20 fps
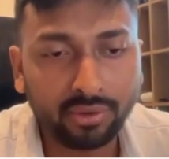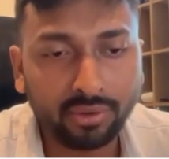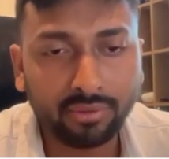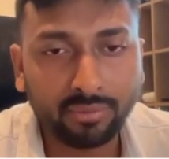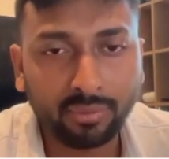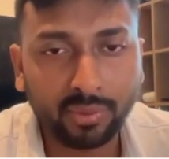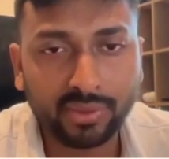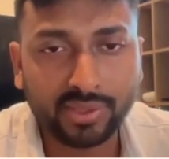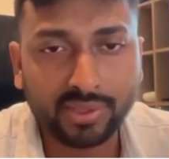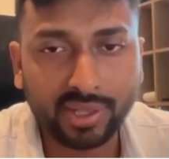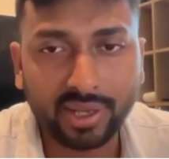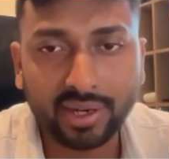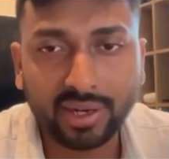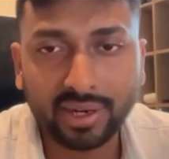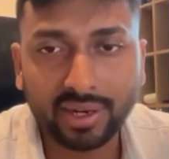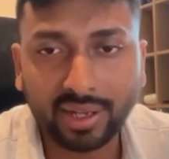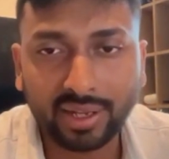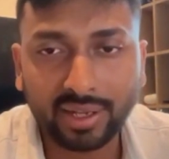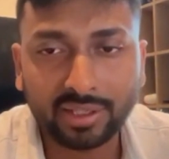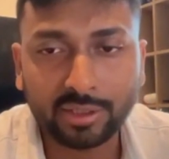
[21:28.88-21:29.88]
was
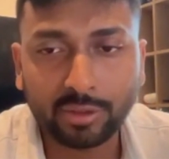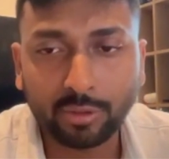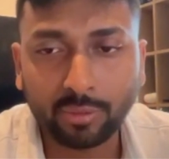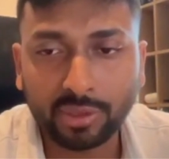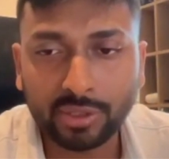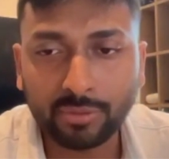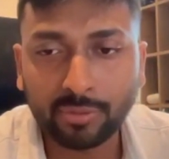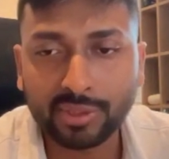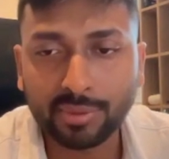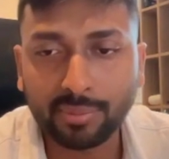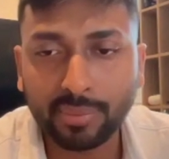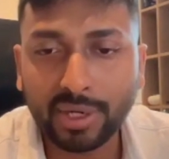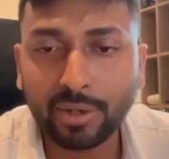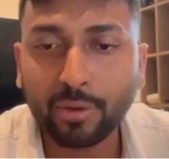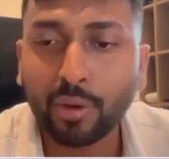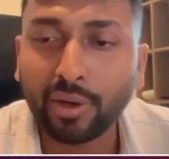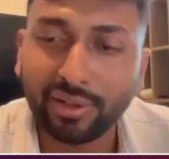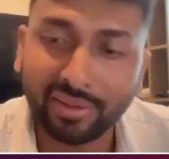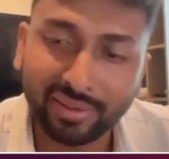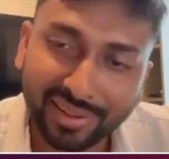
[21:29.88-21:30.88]
there, like, so it was a
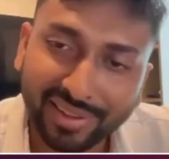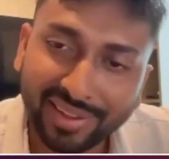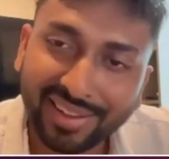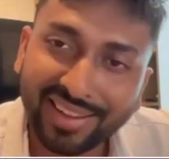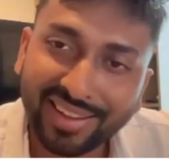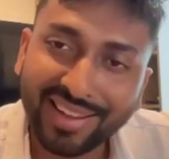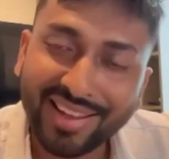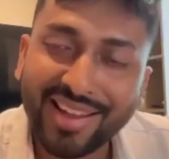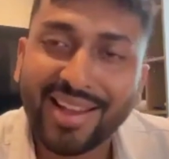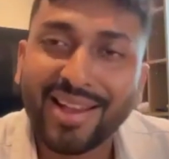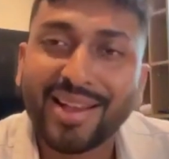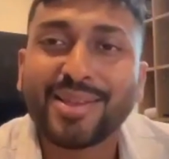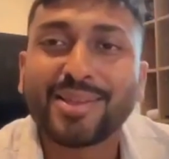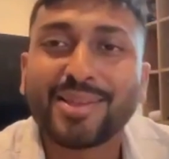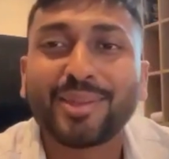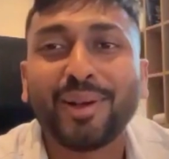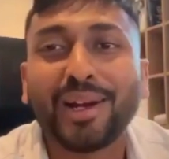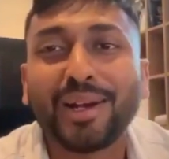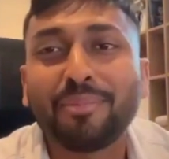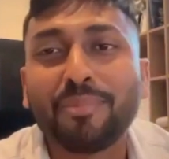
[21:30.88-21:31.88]
Bitcoin.
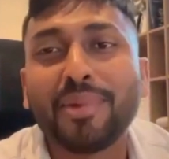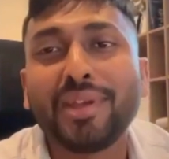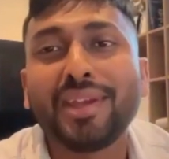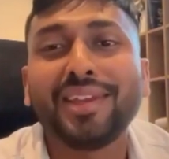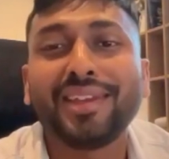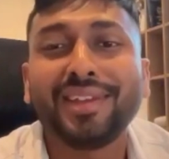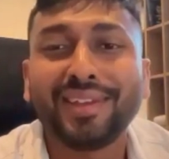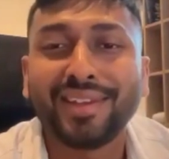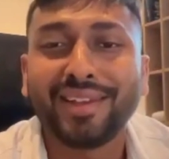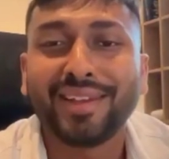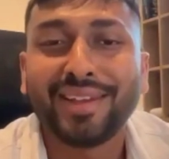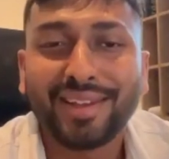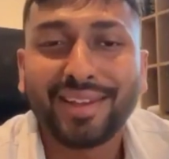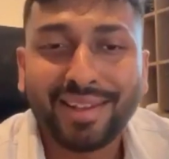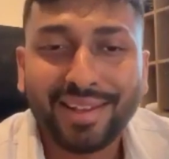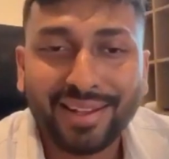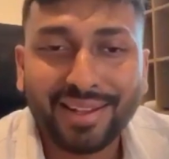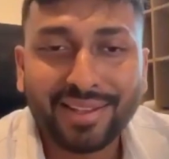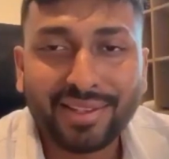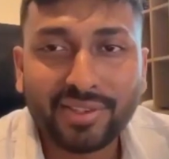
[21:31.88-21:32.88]
So let me
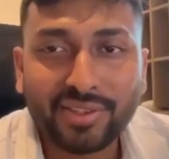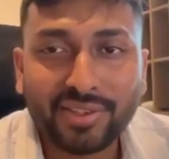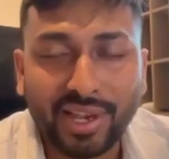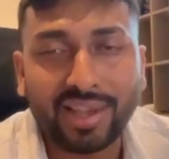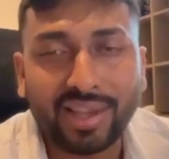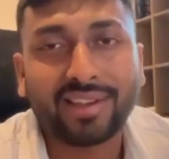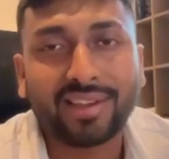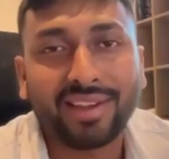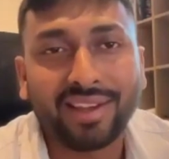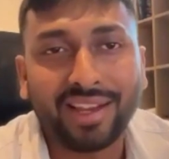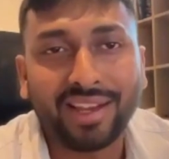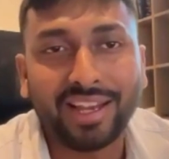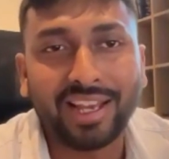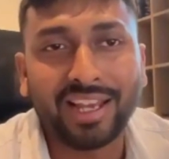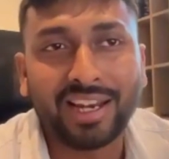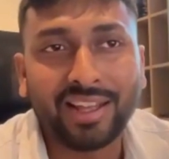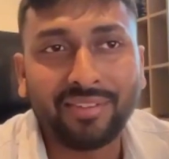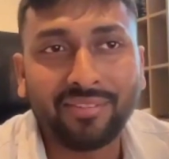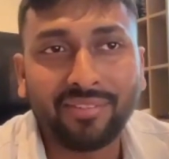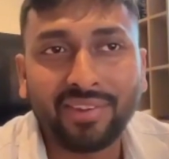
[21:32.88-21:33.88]
check
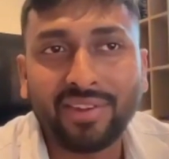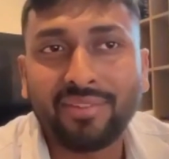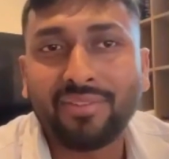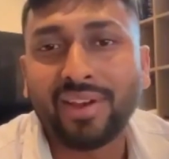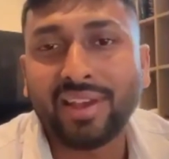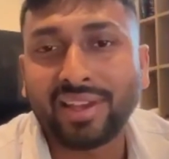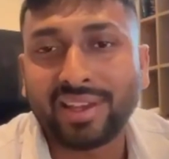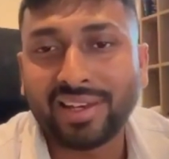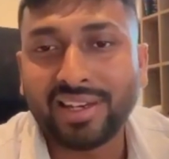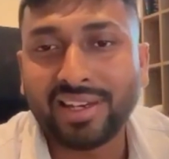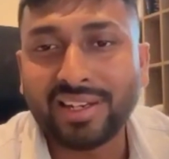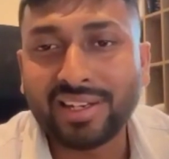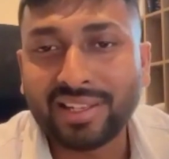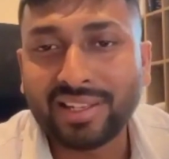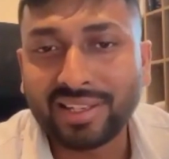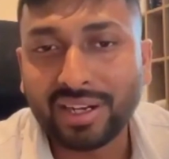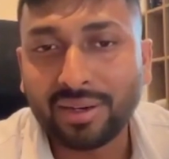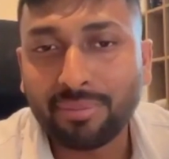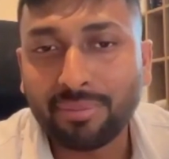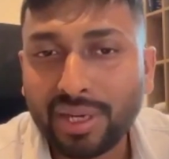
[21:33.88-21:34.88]
if I can
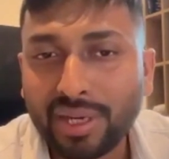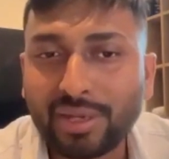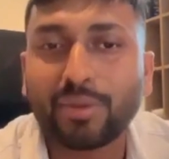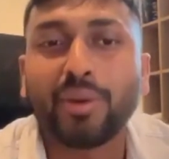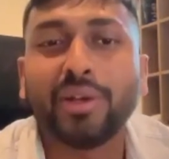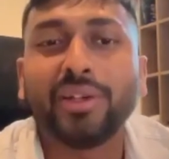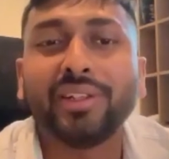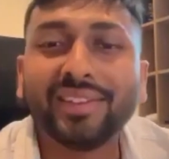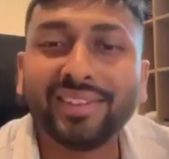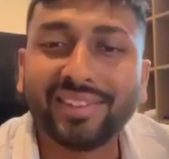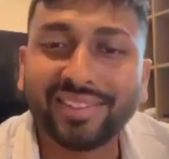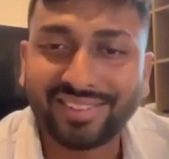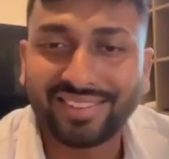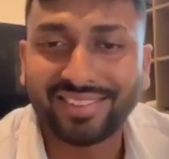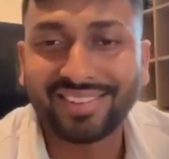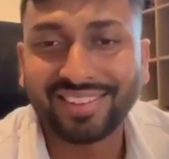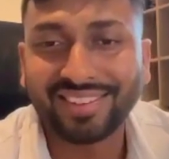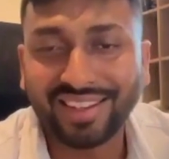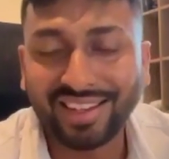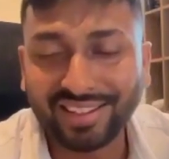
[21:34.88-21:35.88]
integrate Bitcoin
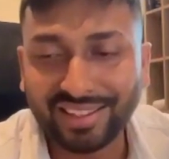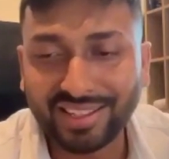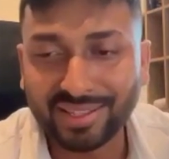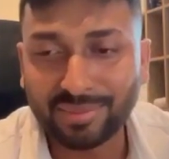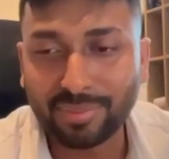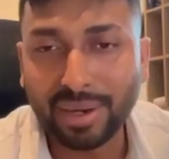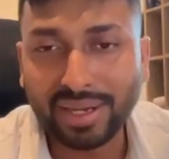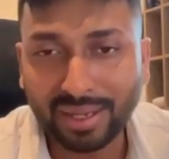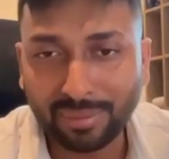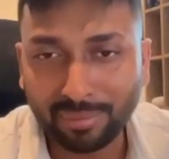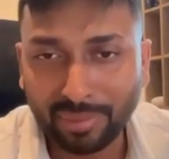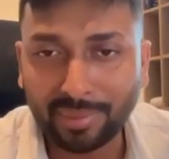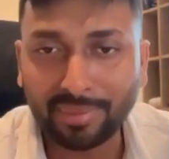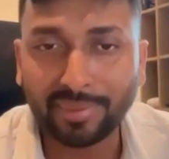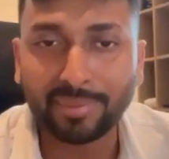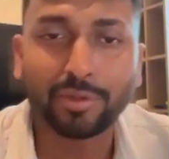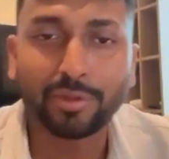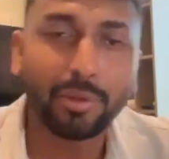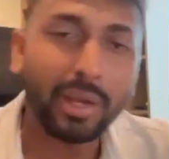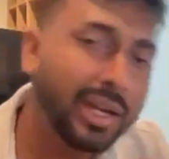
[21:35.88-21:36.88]
in this betting
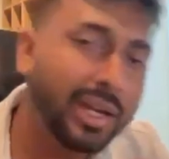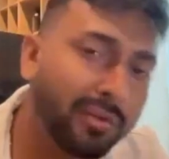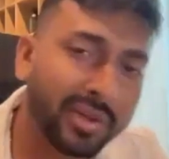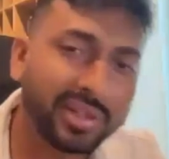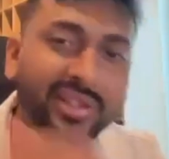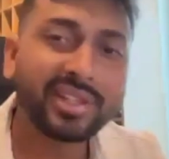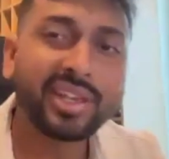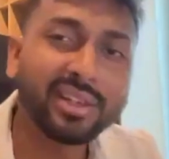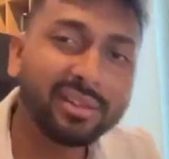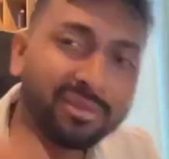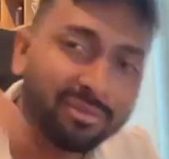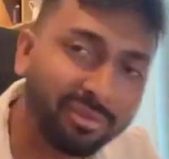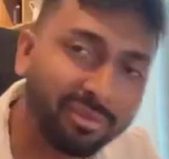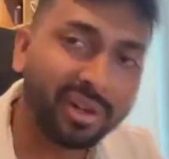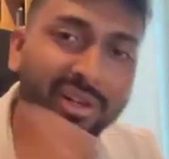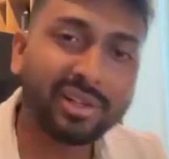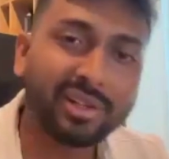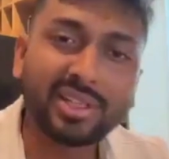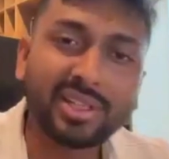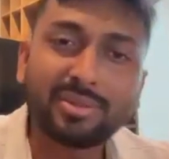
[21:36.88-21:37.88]
platform. So anyone can
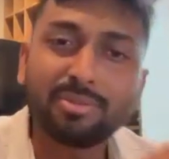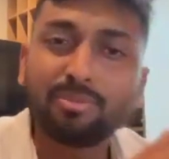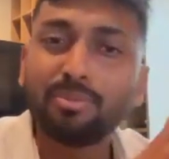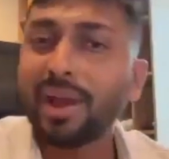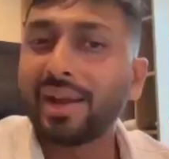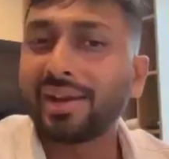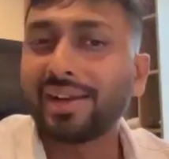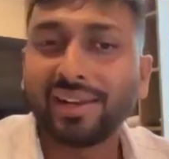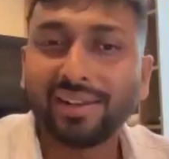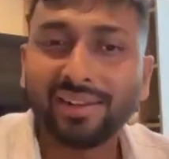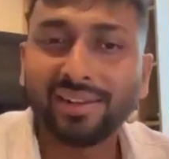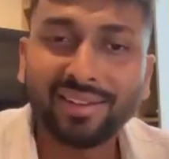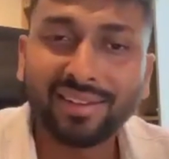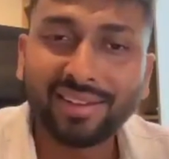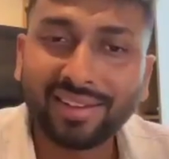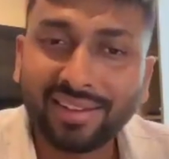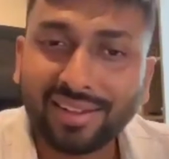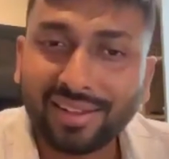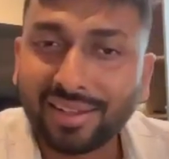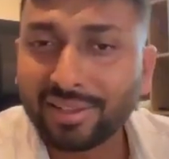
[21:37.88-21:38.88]
world just bet and
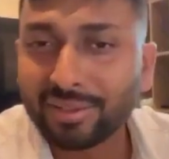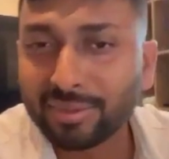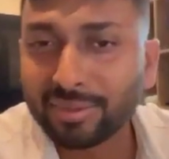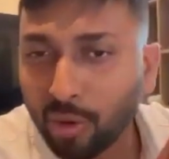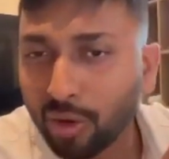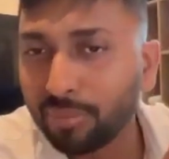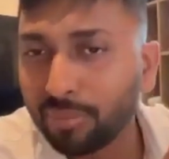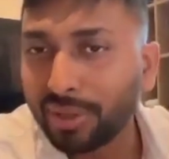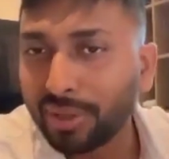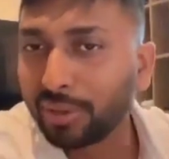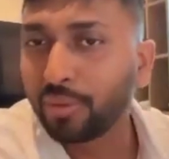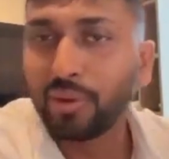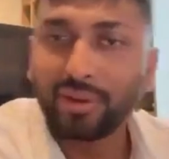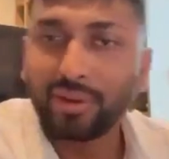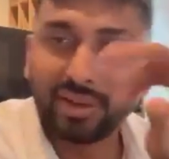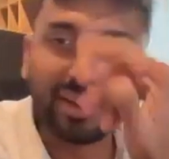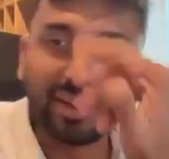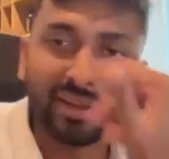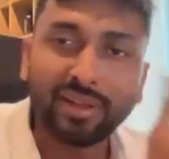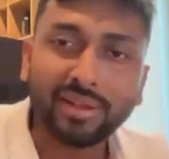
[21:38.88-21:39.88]
small
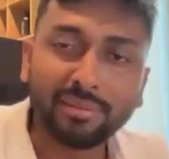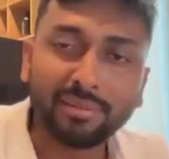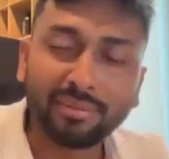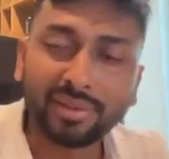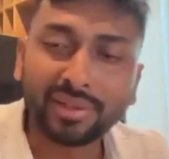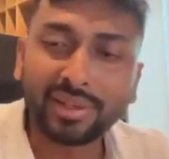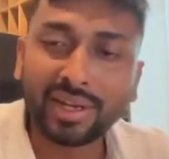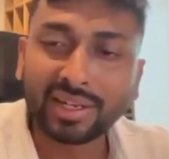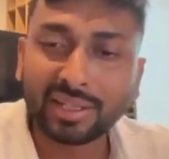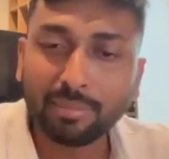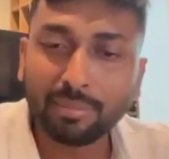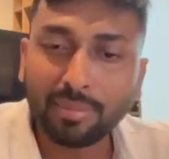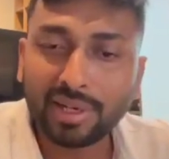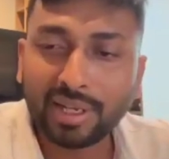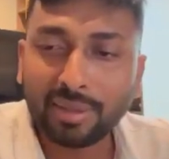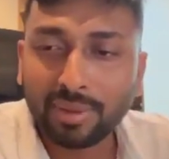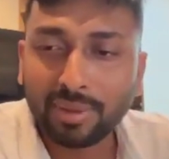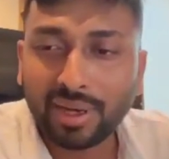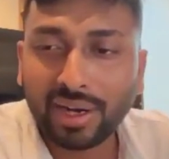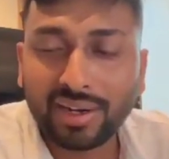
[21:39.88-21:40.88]
Bitcoin and then get the
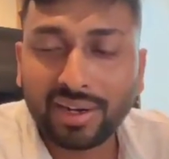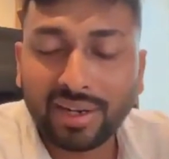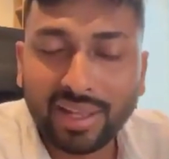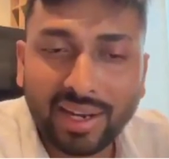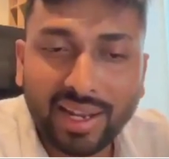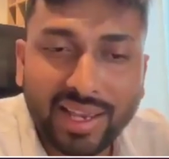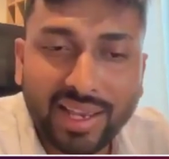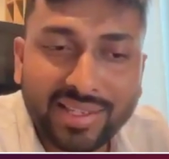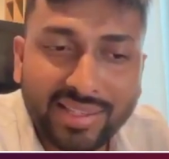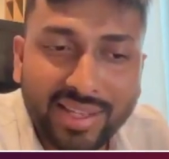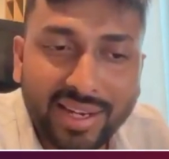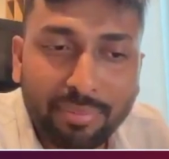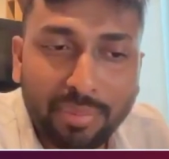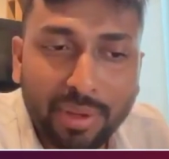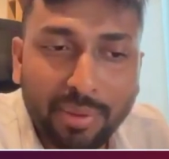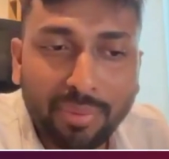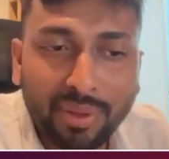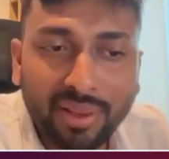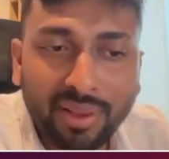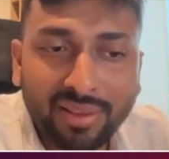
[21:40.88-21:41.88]
money. But I realized that
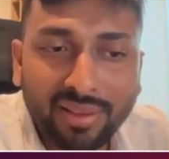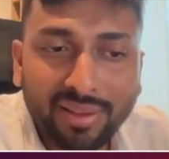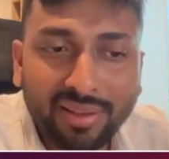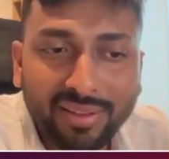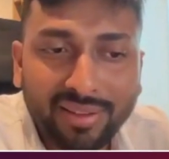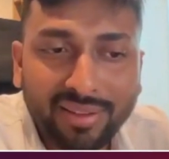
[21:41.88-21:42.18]
people